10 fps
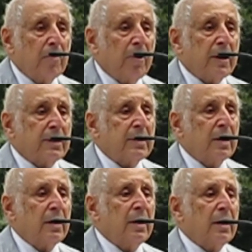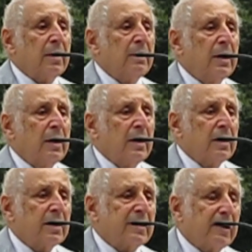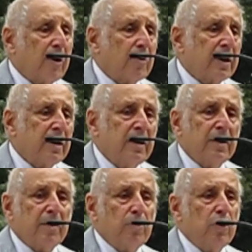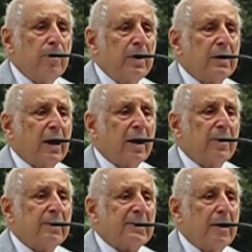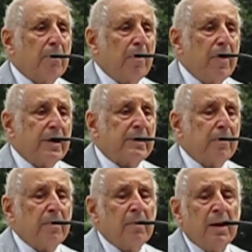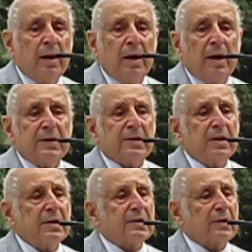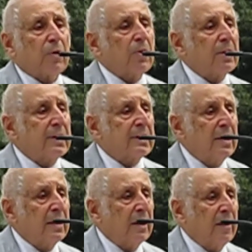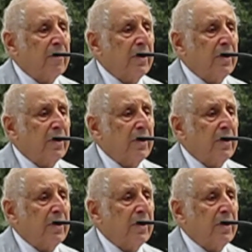But slowly the movement gathered some momentum as these stories of